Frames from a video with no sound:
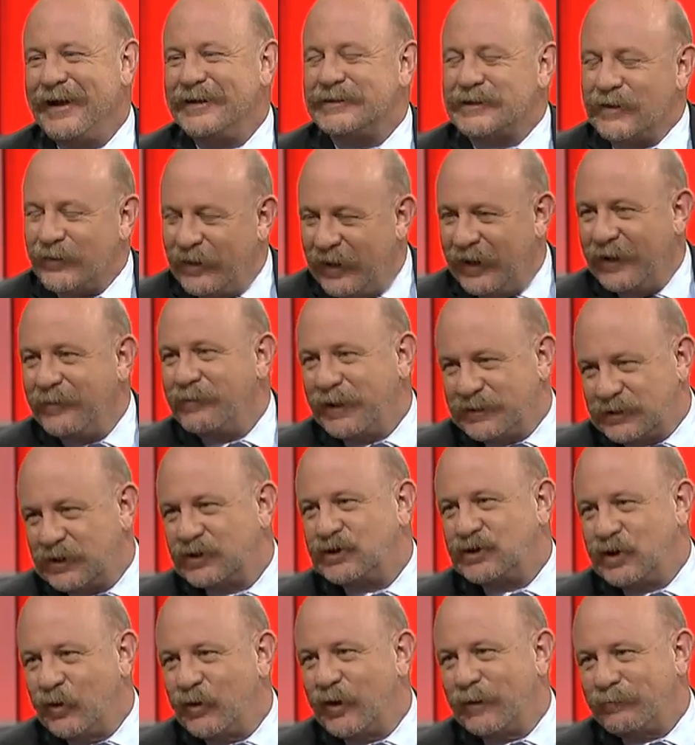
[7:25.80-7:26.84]
Is there any
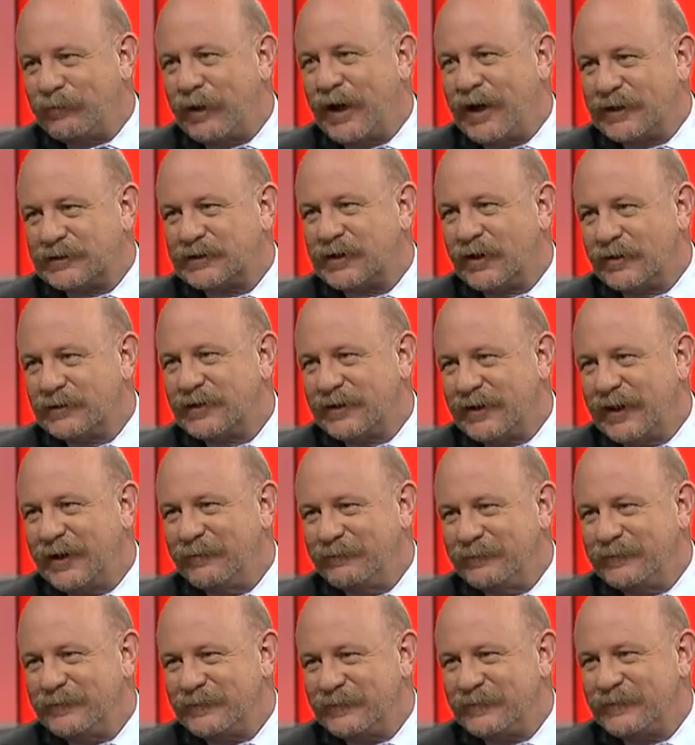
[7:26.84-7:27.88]
message you want to pass on to
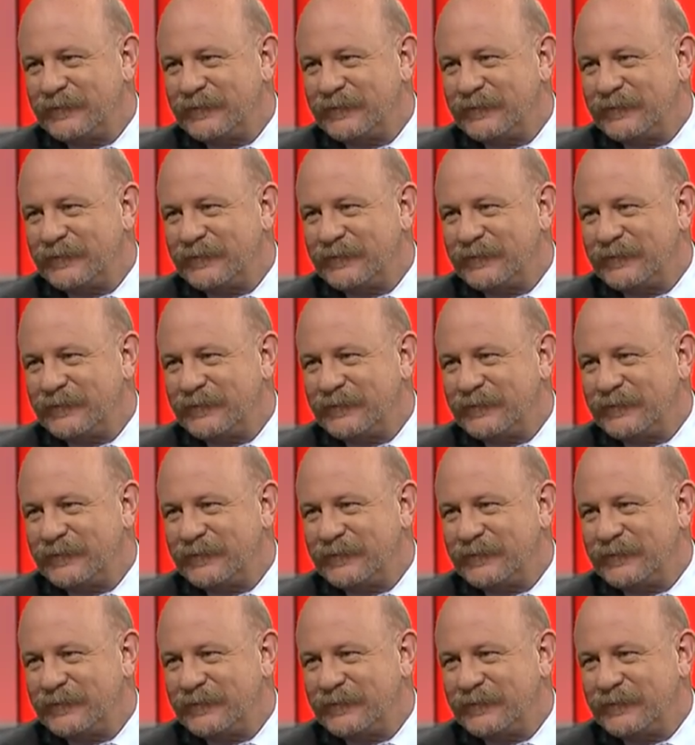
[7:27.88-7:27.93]
them?